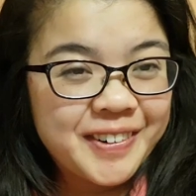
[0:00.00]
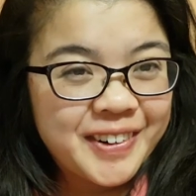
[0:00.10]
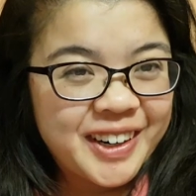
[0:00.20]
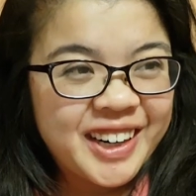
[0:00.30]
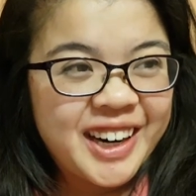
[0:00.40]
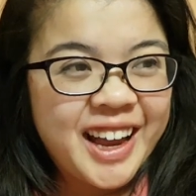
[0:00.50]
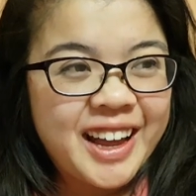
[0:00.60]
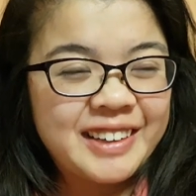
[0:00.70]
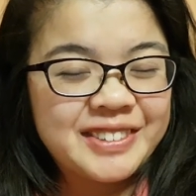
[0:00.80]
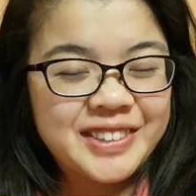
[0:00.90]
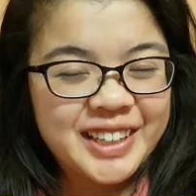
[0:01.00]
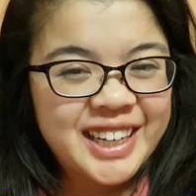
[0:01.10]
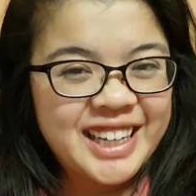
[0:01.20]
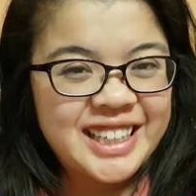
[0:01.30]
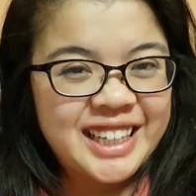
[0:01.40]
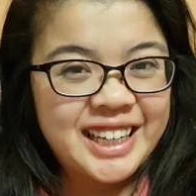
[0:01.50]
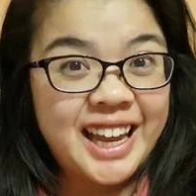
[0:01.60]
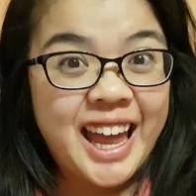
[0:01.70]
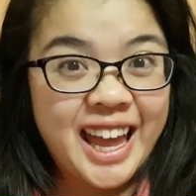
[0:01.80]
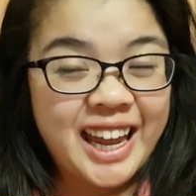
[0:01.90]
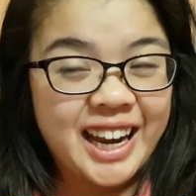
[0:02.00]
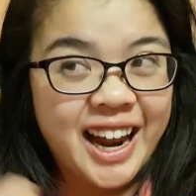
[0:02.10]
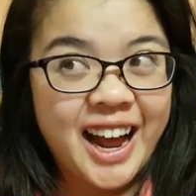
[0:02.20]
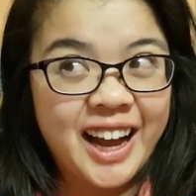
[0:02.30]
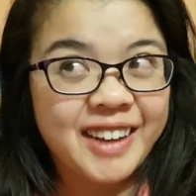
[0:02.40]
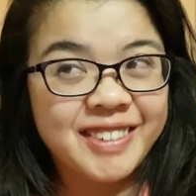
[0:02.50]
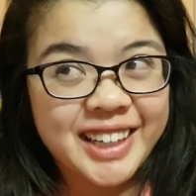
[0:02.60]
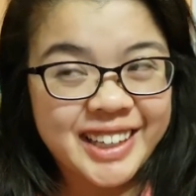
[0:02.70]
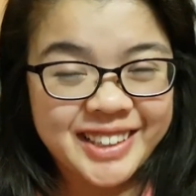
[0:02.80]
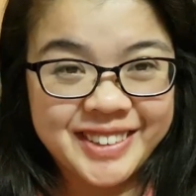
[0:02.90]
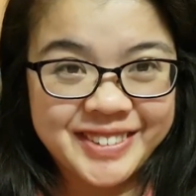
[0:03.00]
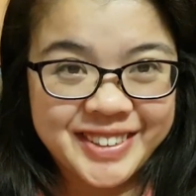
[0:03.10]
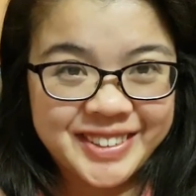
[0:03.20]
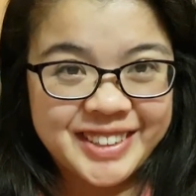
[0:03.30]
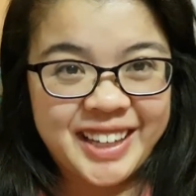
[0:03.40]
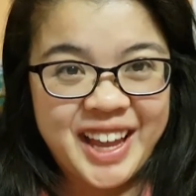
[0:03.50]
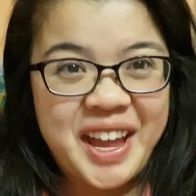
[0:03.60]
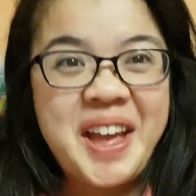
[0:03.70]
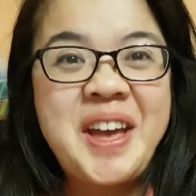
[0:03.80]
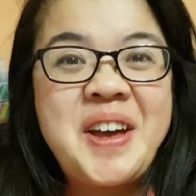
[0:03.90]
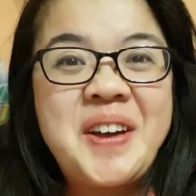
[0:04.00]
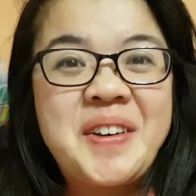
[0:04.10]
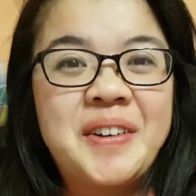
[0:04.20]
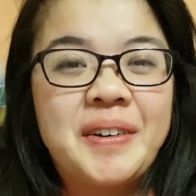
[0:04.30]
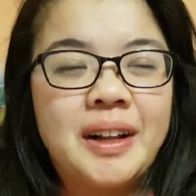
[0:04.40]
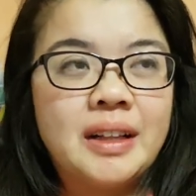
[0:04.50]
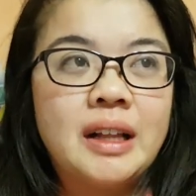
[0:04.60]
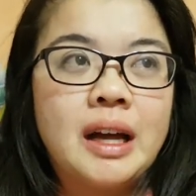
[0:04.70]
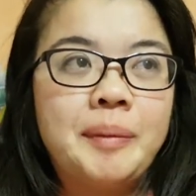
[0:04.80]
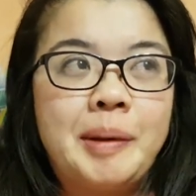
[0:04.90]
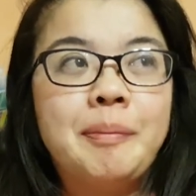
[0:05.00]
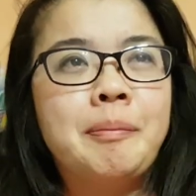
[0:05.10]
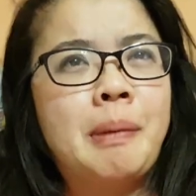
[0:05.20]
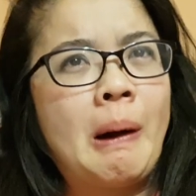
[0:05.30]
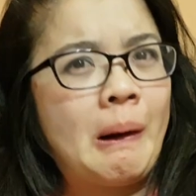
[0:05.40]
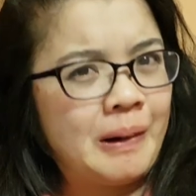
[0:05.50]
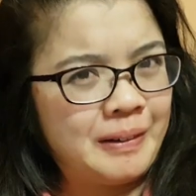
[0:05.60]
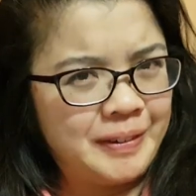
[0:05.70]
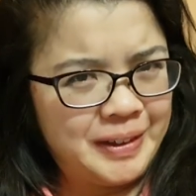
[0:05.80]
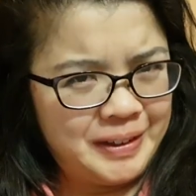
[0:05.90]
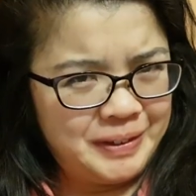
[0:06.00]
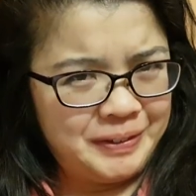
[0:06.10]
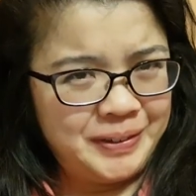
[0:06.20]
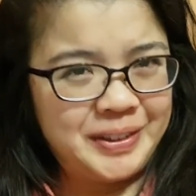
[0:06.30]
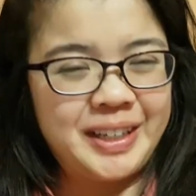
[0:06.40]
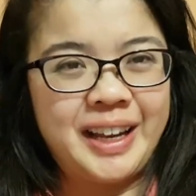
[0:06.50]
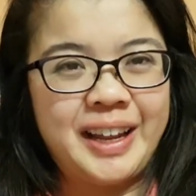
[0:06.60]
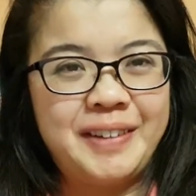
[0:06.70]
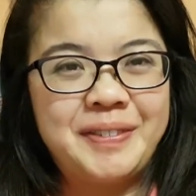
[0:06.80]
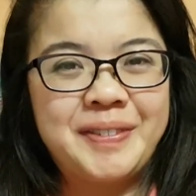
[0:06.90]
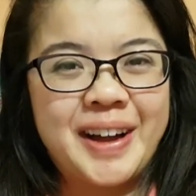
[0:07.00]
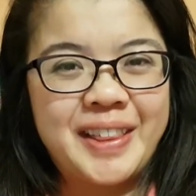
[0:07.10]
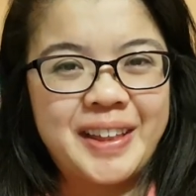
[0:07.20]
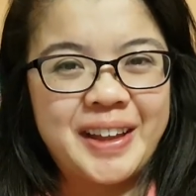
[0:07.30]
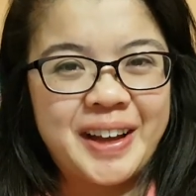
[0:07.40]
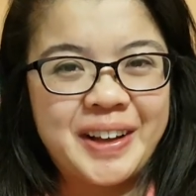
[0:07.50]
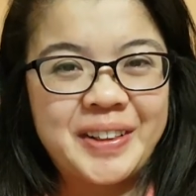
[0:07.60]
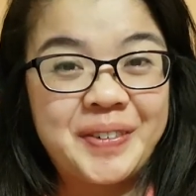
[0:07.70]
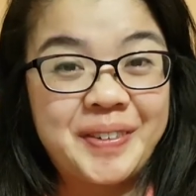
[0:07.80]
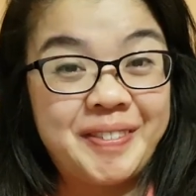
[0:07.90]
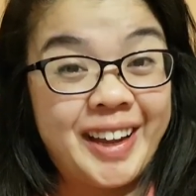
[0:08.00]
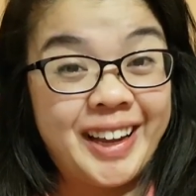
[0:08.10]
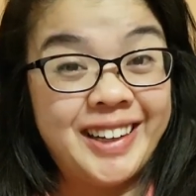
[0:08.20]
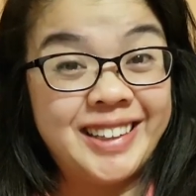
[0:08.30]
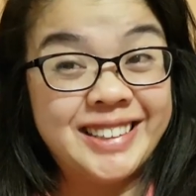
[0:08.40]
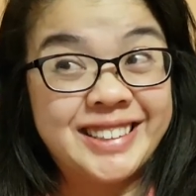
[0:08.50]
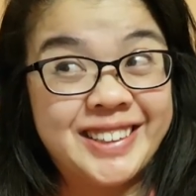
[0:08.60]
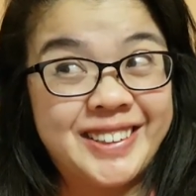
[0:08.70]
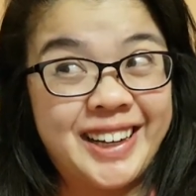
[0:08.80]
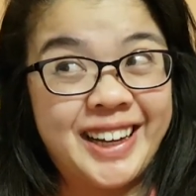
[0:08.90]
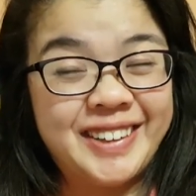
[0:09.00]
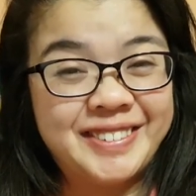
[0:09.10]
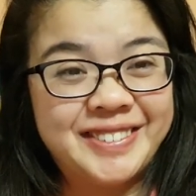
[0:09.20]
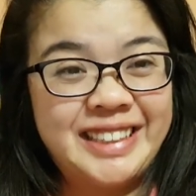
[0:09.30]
4 of 2019, and I'm getting interviewed today. Well, I'll be part of an interview today by the Globe and Mail. So I'm